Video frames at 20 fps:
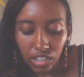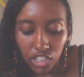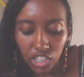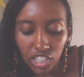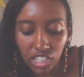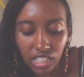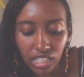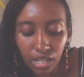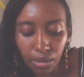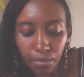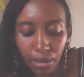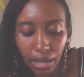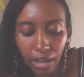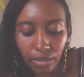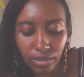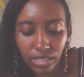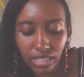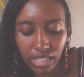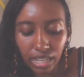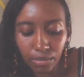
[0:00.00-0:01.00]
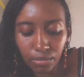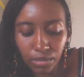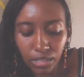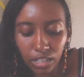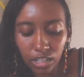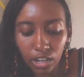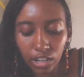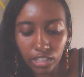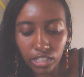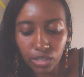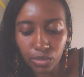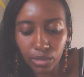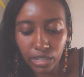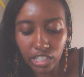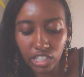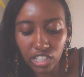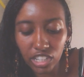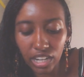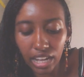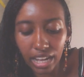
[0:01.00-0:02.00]
She somehow escaped
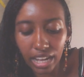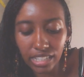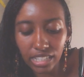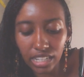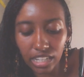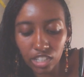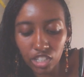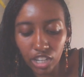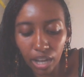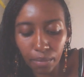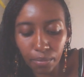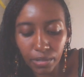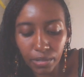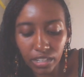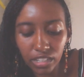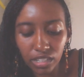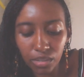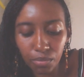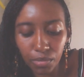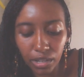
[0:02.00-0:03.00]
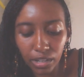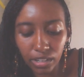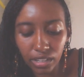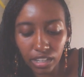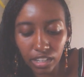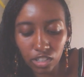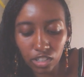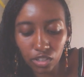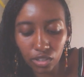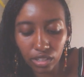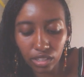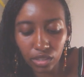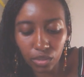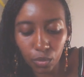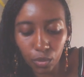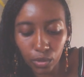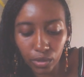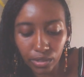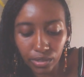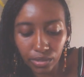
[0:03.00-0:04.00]
incarceration as a Japanese American during the
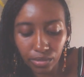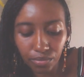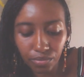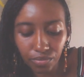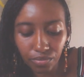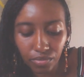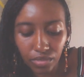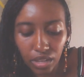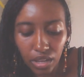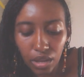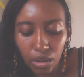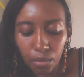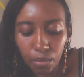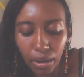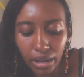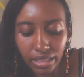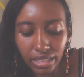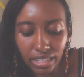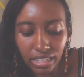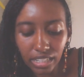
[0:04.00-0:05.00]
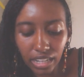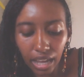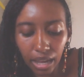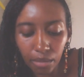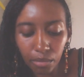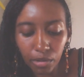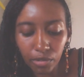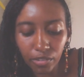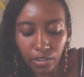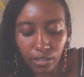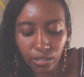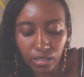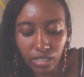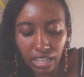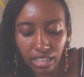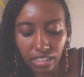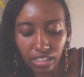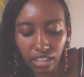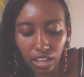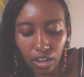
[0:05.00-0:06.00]
war. By the time of her
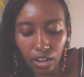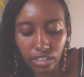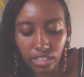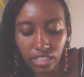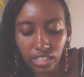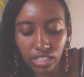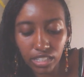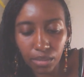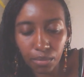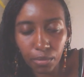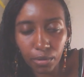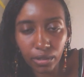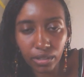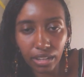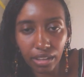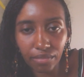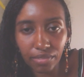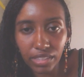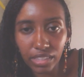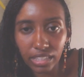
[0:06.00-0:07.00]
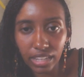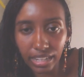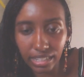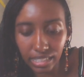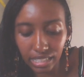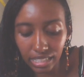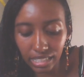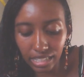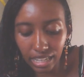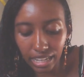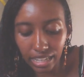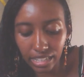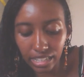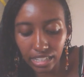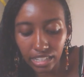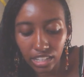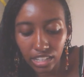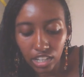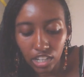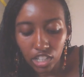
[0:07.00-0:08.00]
death on December 11,
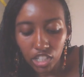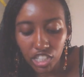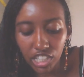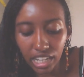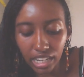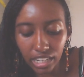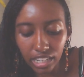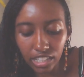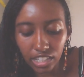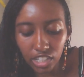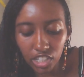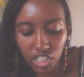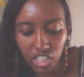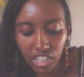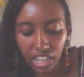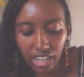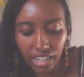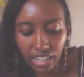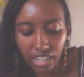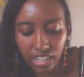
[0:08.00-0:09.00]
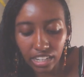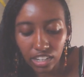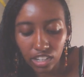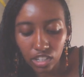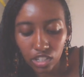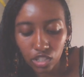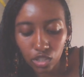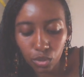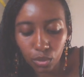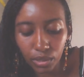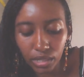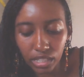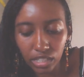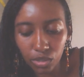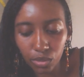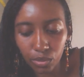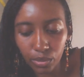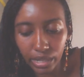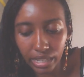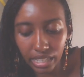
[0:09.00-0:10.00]
1980, she had initiated
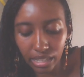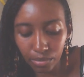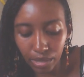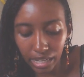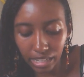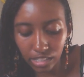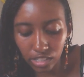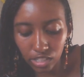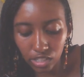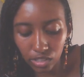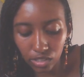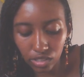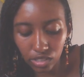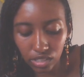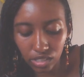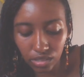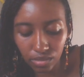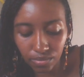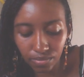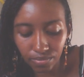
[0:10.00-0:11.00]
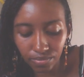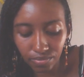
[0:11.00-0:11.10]
22 Reiki masters.